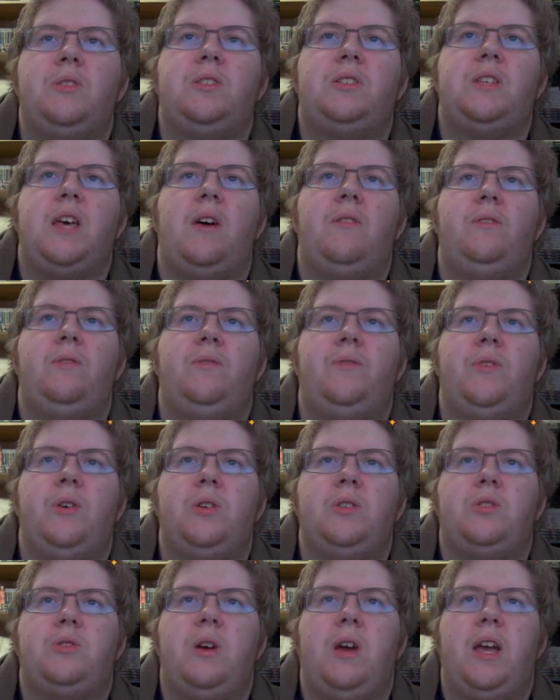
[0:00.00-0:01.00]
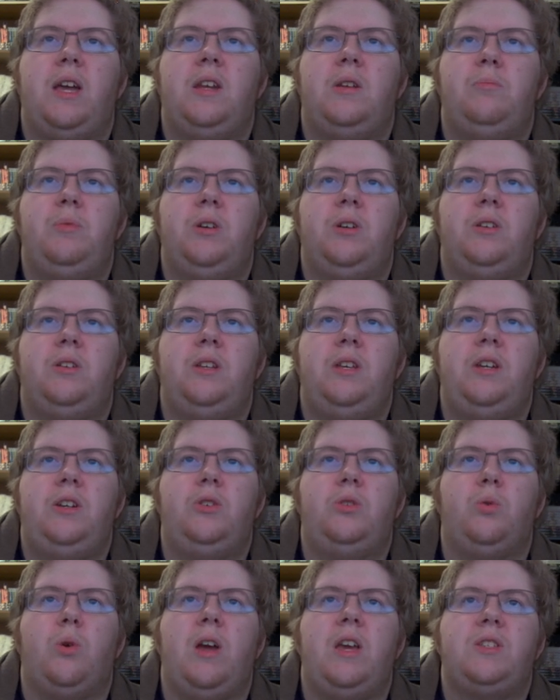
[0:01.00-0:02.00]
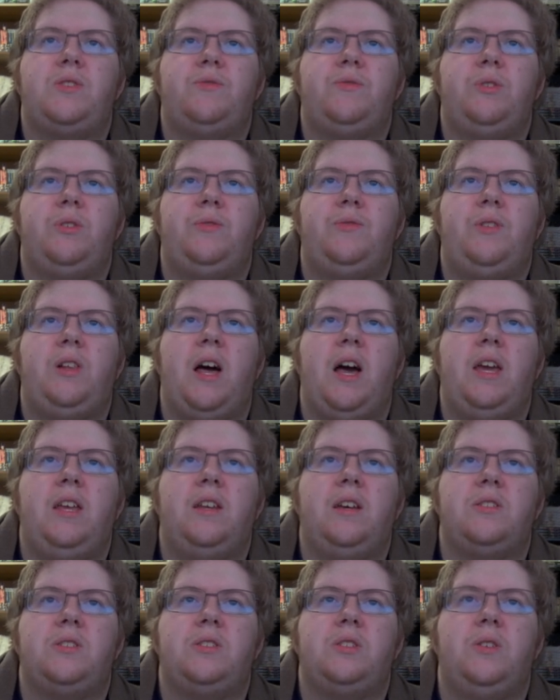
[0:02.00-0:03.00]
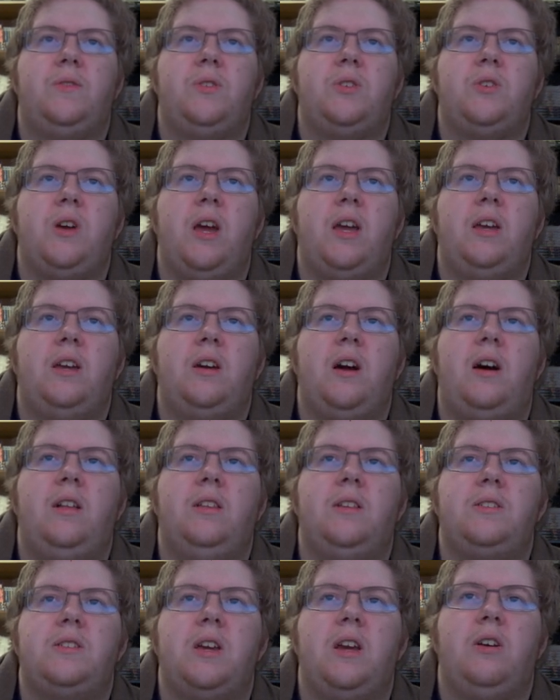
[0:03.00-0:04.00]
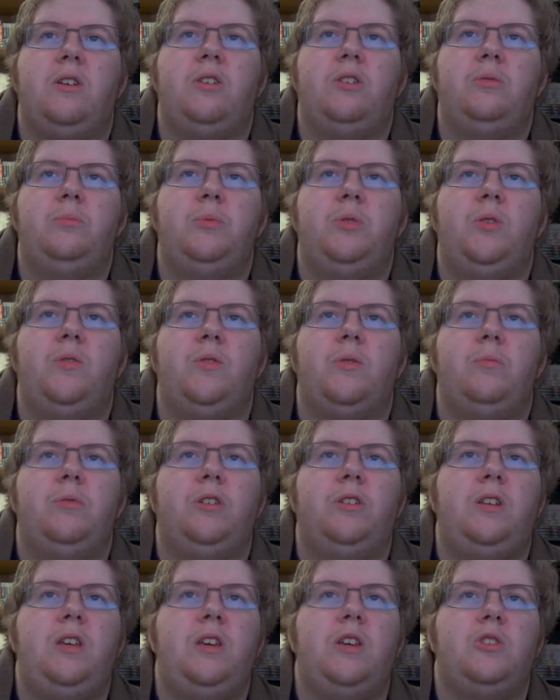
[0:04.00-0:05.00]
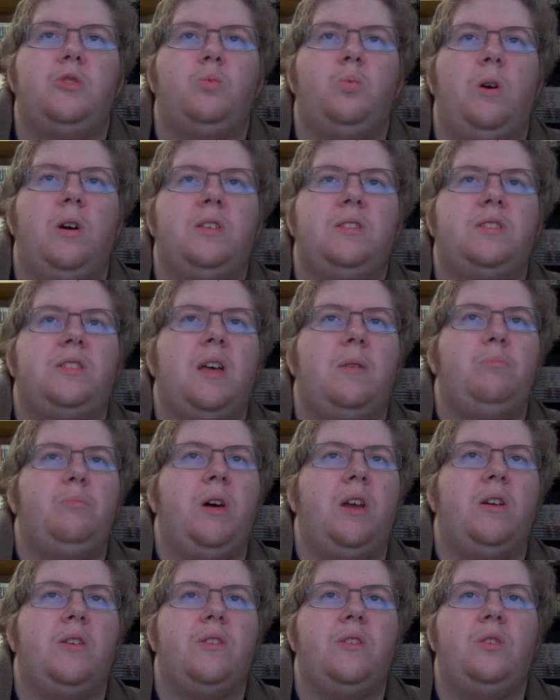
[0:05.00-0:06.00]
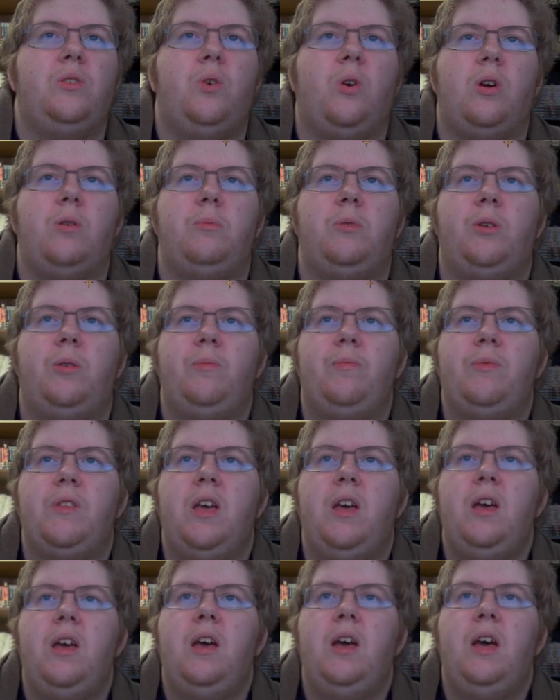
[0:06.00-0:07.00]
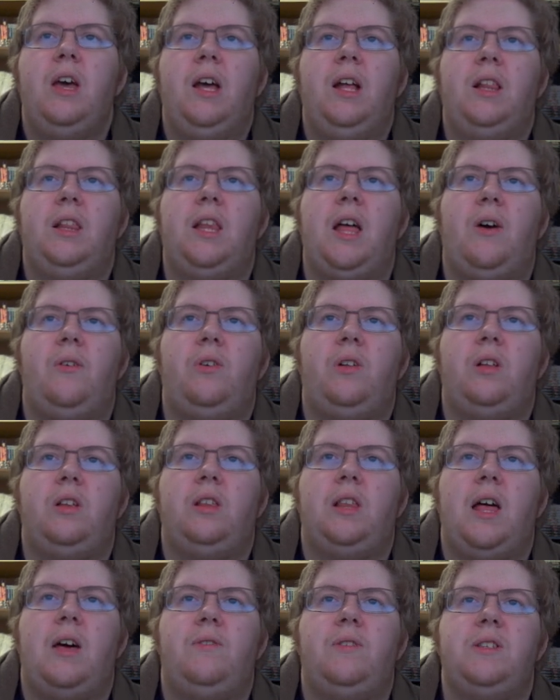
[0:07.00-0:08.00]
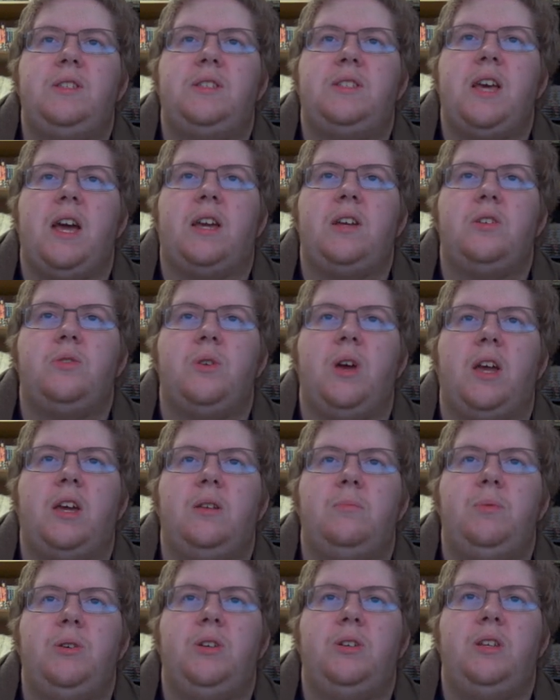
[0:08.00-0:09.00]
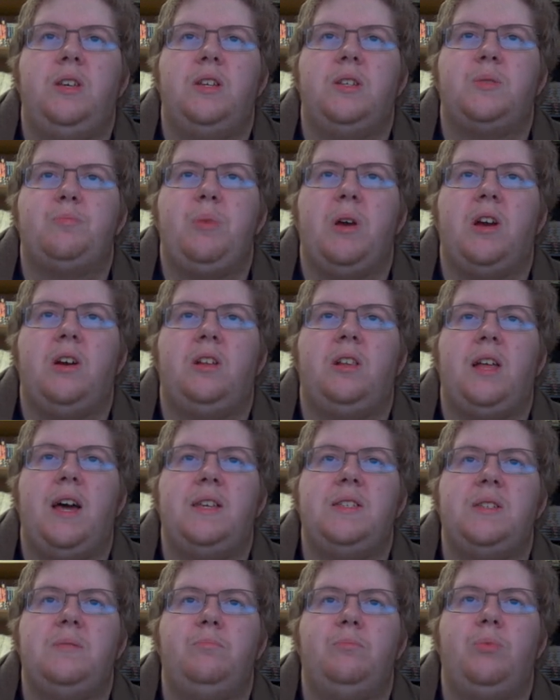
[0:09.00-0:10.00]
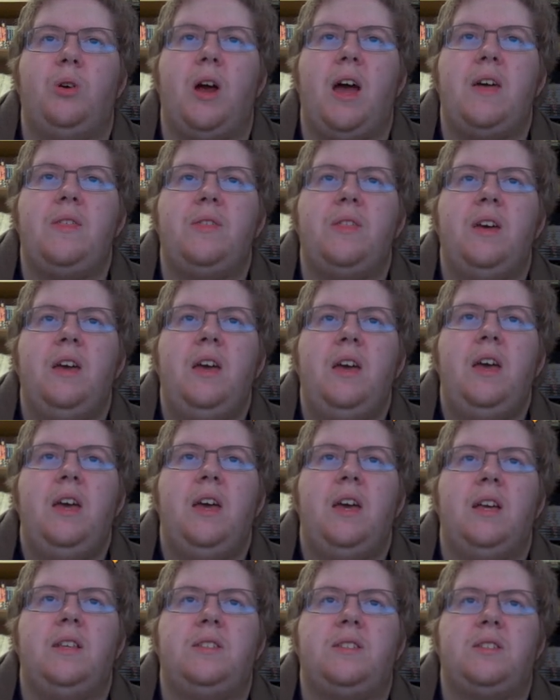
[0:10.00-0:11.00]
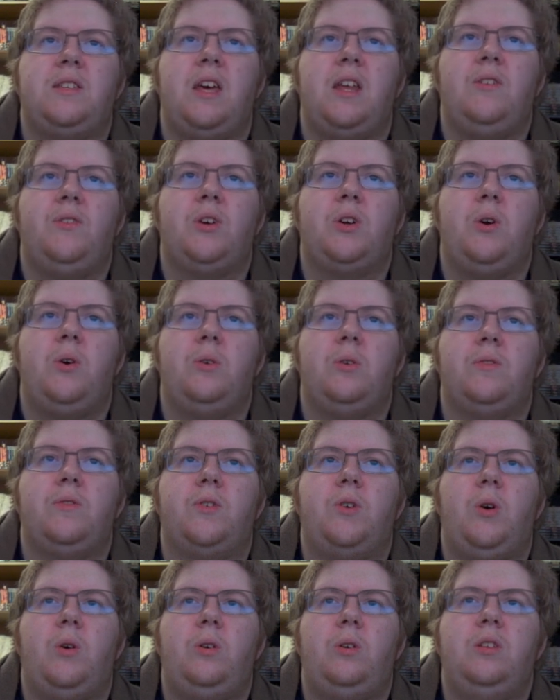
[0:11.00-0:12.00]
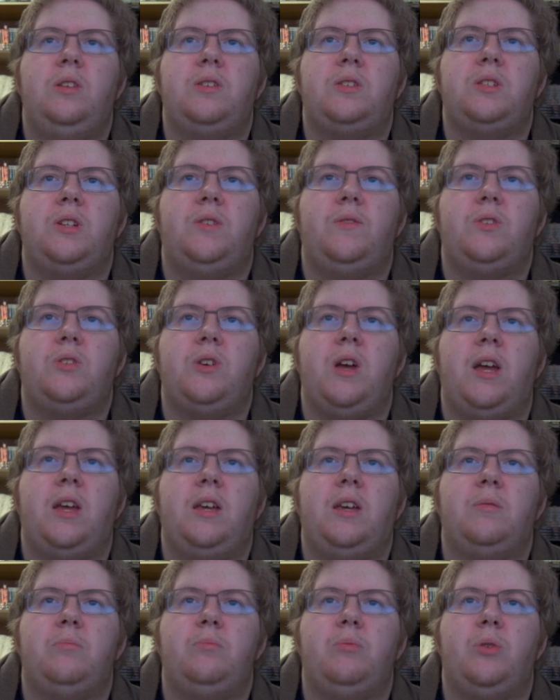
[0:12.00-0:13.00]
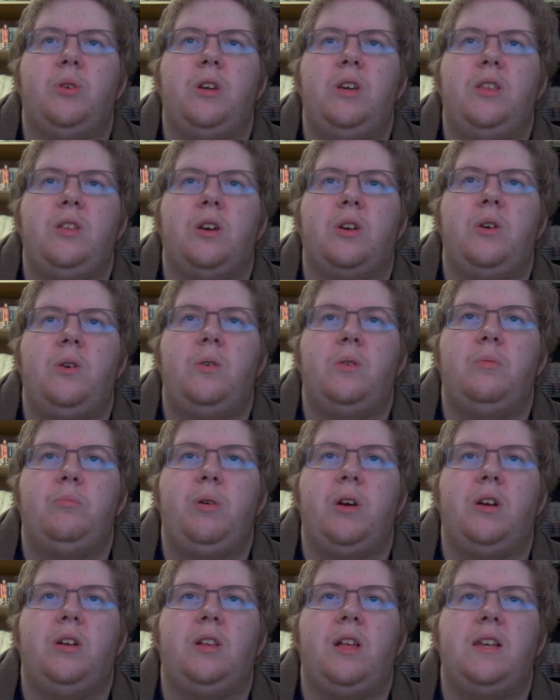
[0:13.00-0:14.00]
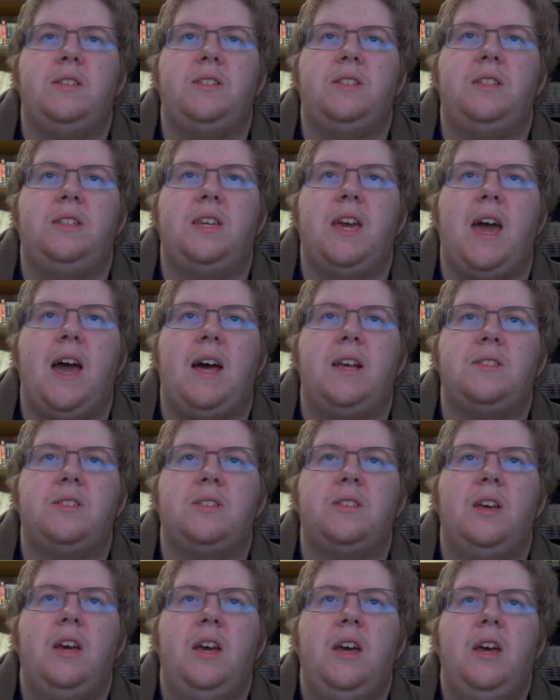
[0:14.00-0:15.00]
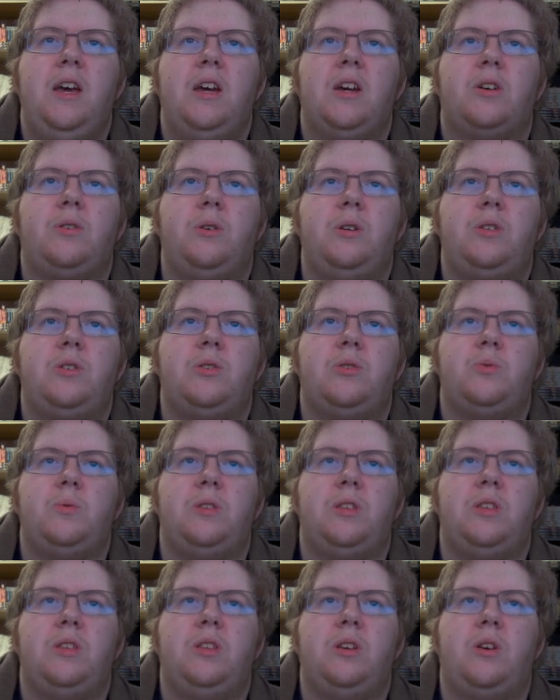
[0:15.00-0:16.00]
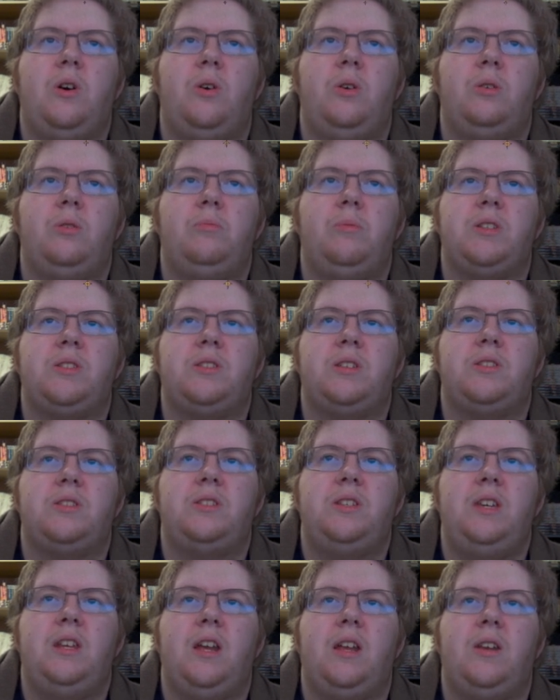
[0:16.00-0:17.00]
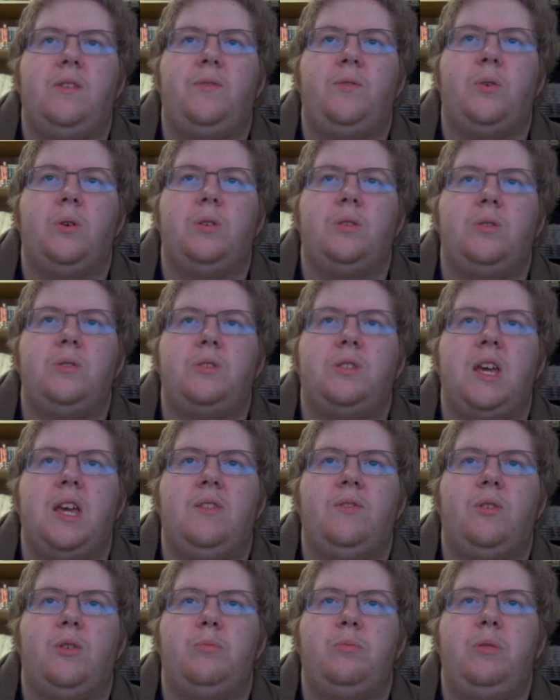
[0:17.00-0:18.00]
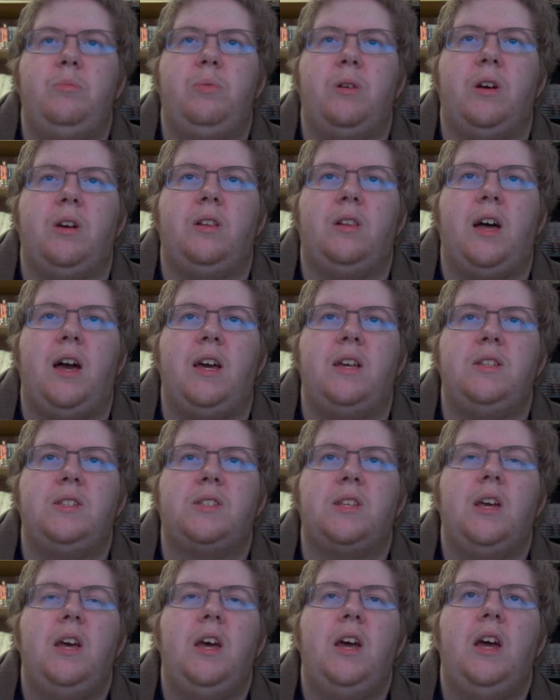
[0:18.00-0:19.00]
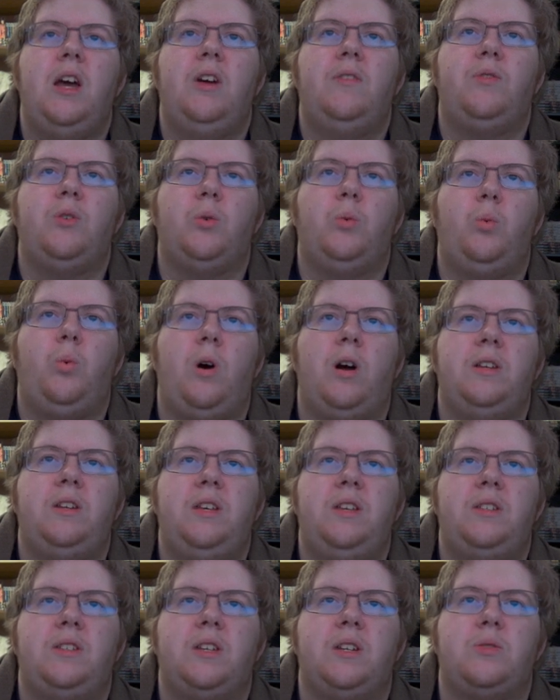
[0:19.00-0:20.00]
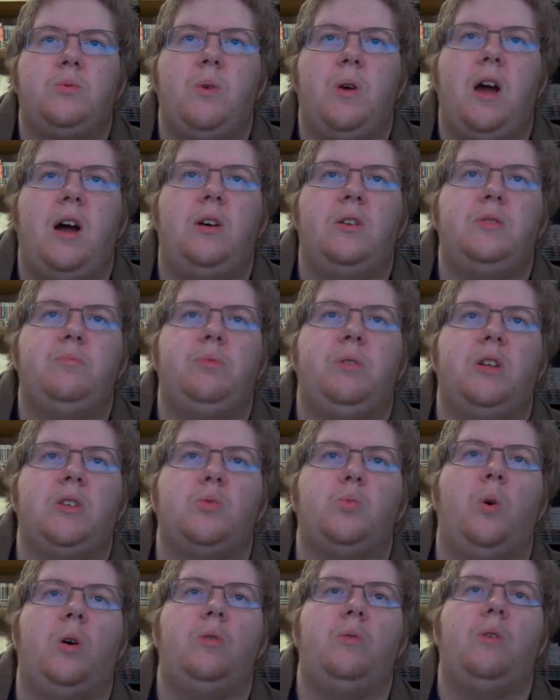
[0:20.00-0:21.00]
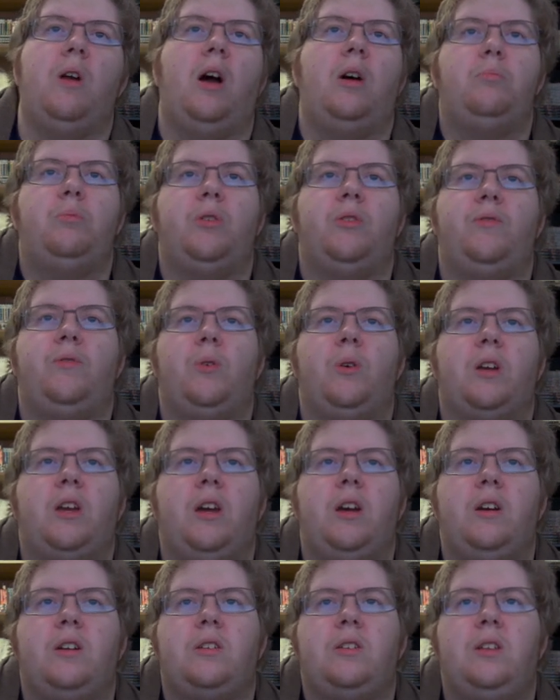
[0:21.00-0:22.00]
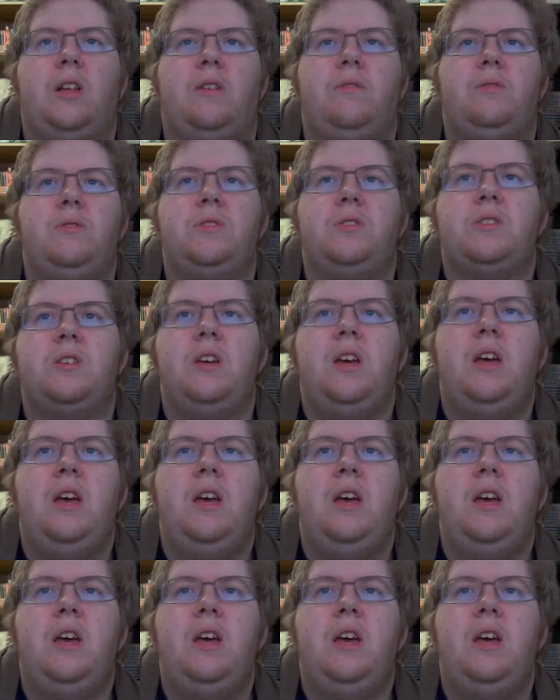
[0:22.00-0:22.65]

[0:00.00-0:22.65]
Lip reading: 7 first dragon ability, Graceful Flight. A Silver Dragon Gauntlet's aerial maneuverability is 1 step better than normal. Level 11 second dragon ability is Paralyzing Breath. Instead of a Cone of Cold, a Silver Dragon can breathe a cone of paralyzing gas. Creatures within the cone must succeed on a Fortitude save or be paralyzed for 1d6 rounds plus 1 round per 4 character levels.